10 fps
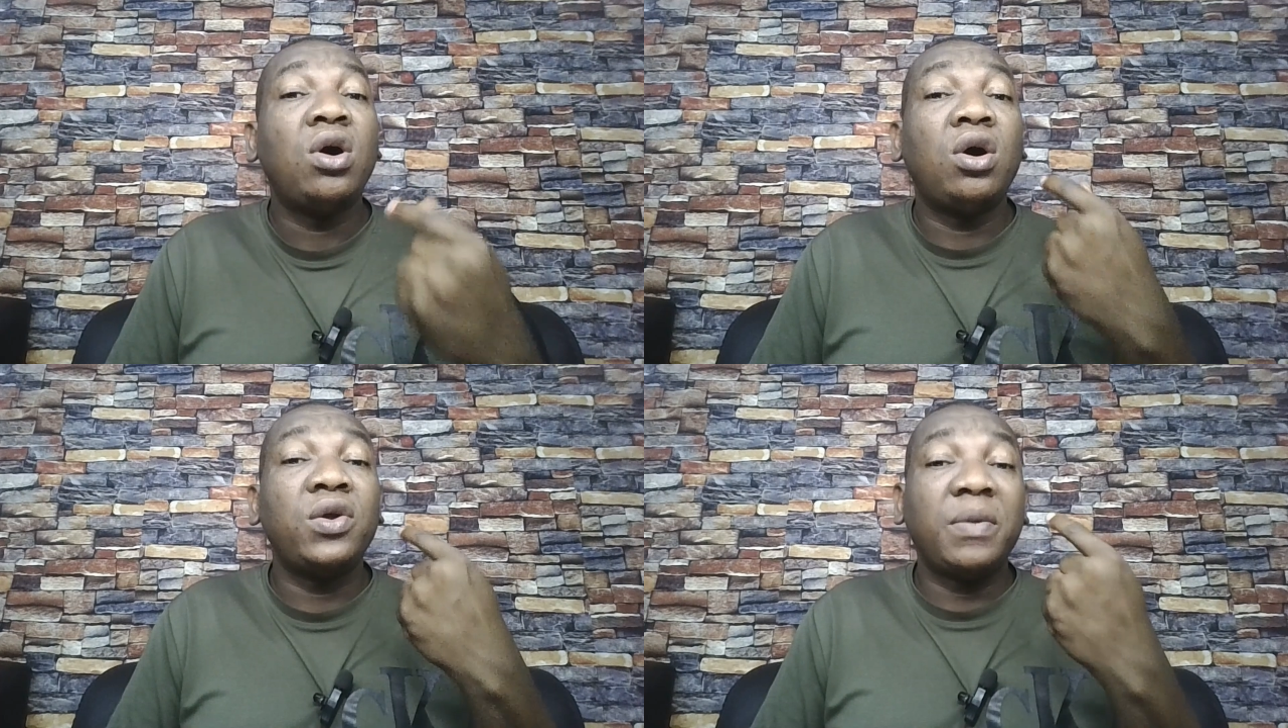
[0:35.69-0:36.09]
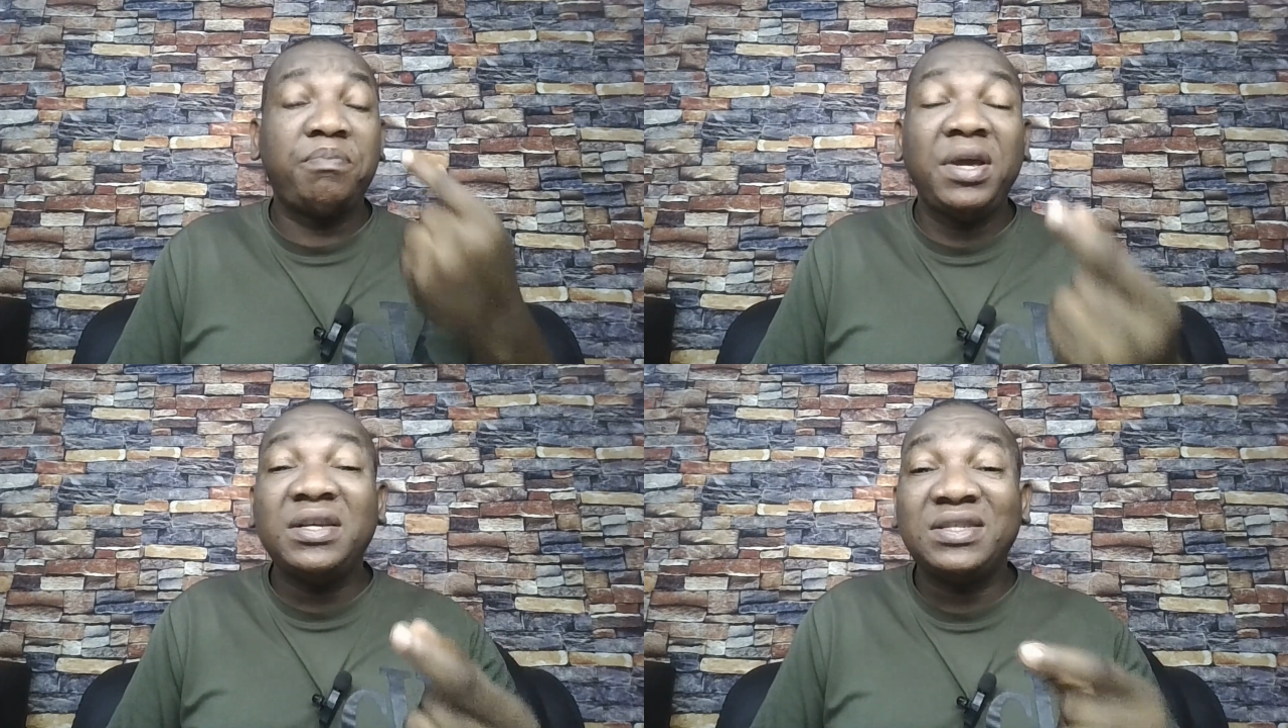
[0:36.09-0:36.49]
or your
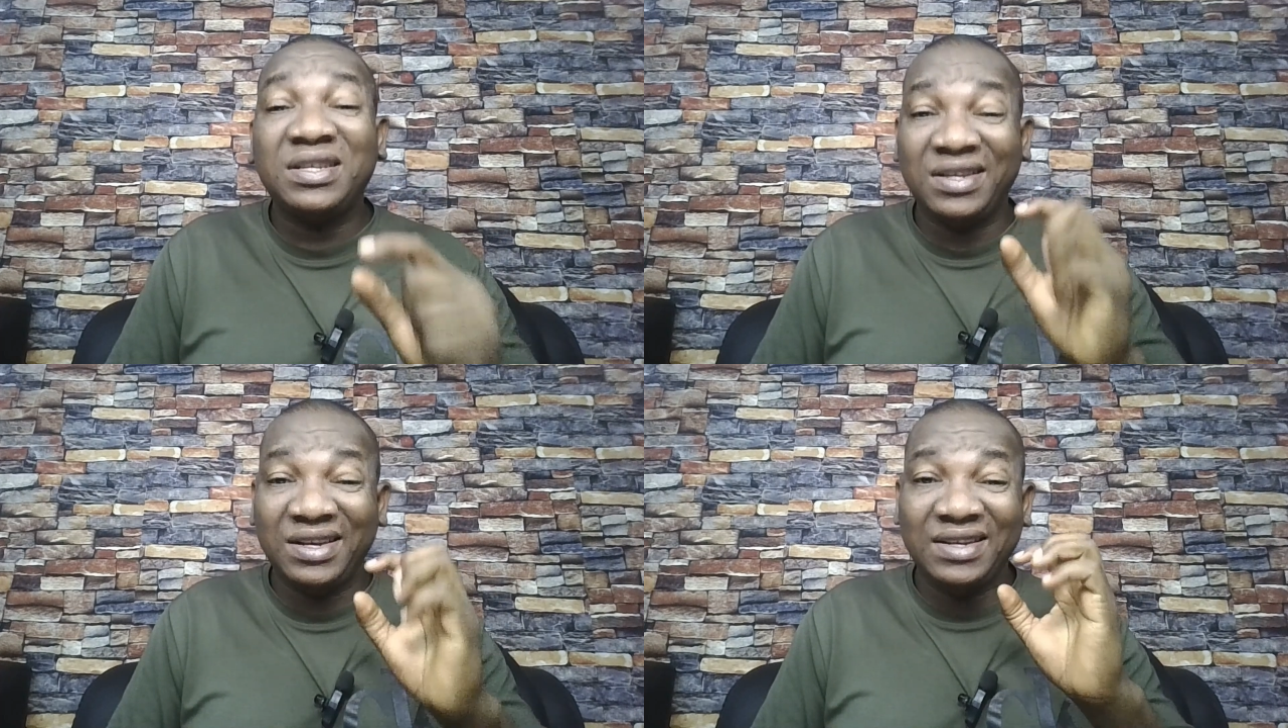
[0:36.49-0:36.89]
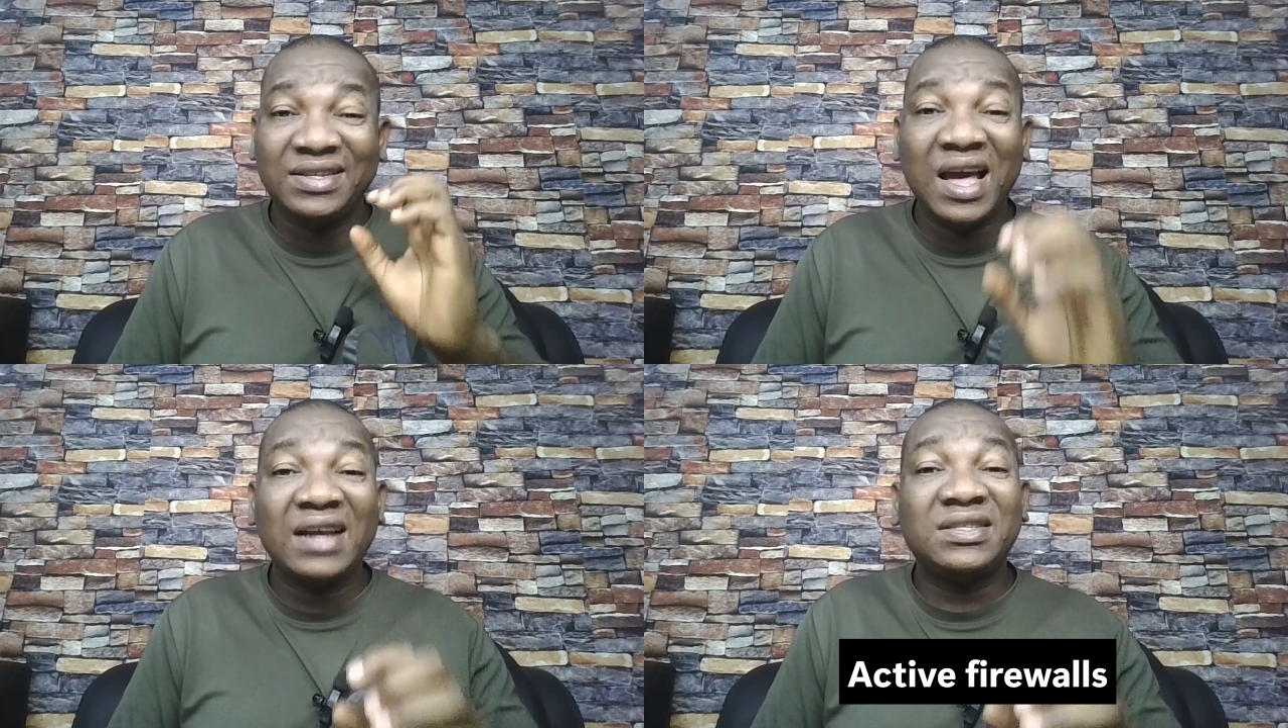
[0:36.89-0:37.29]
PC
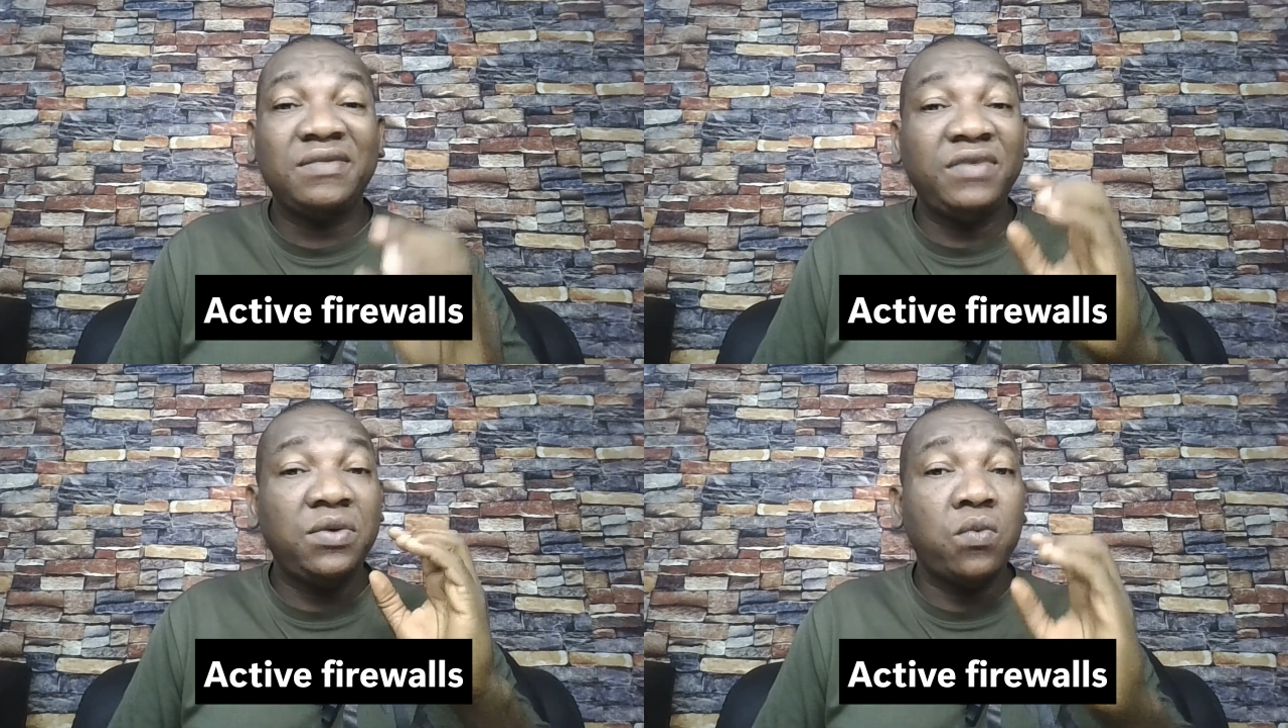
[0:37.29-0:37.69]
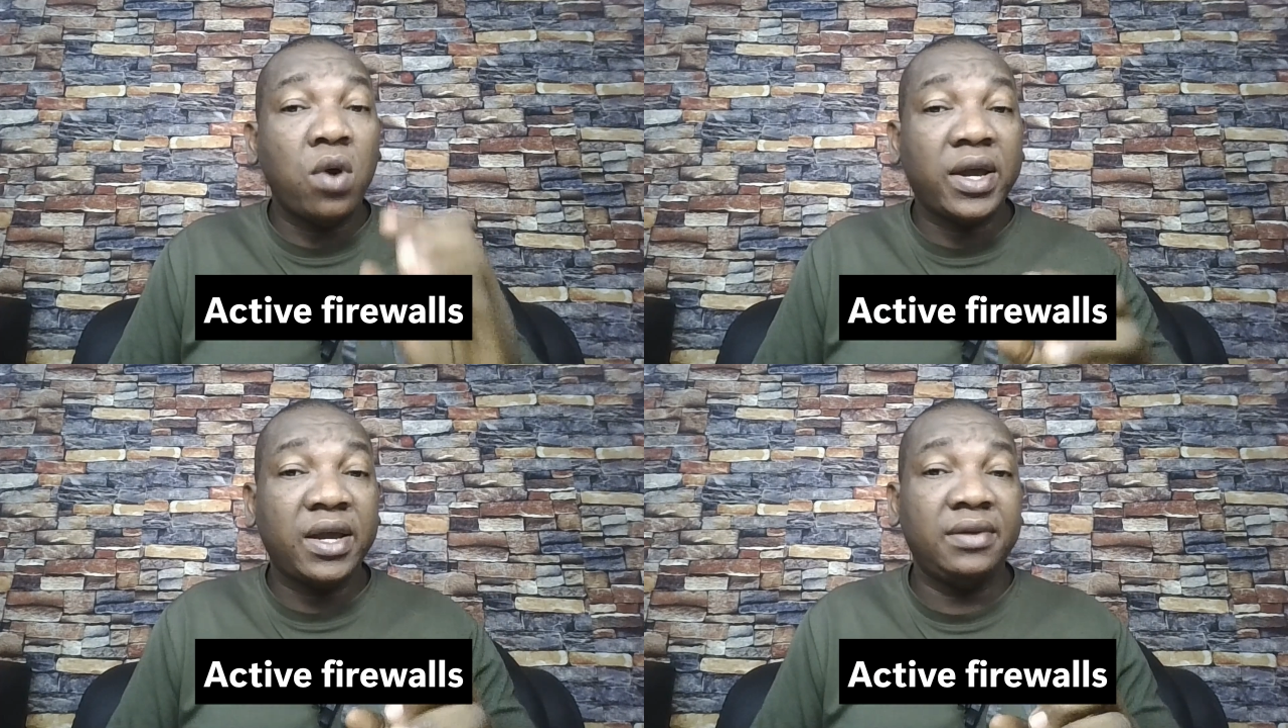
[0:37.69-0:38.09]
is actively
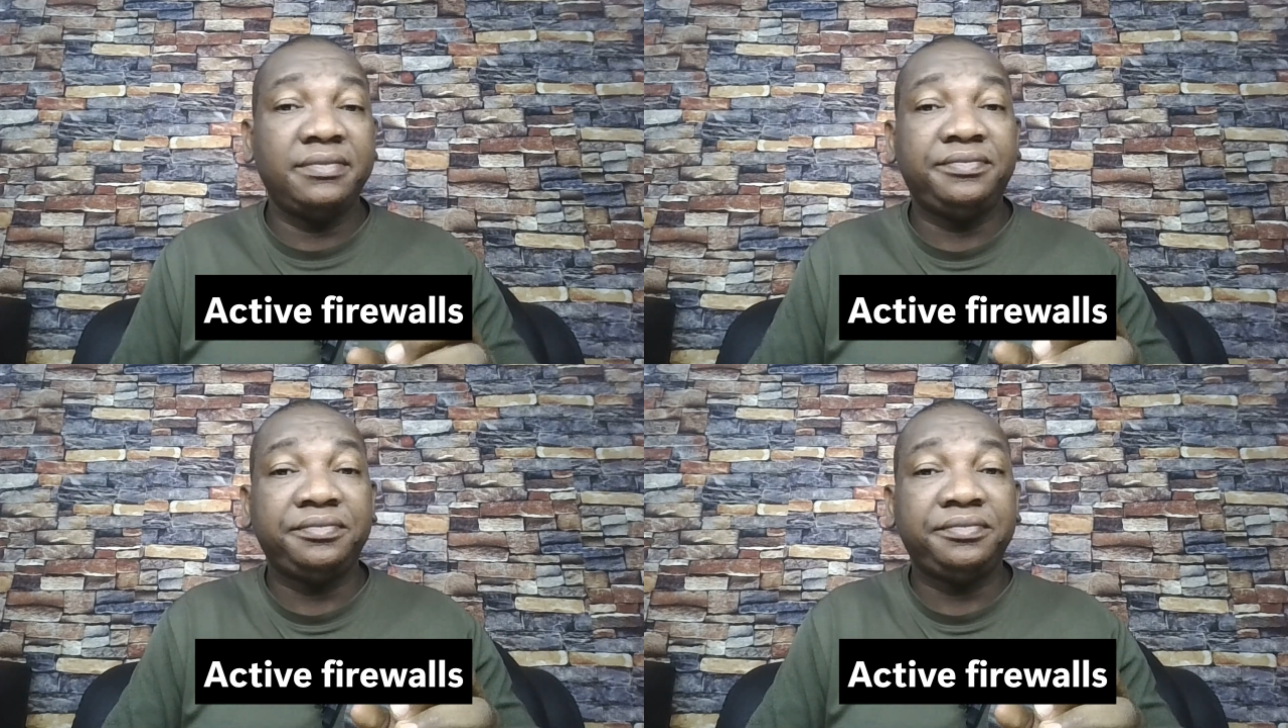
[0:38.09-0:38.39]
working.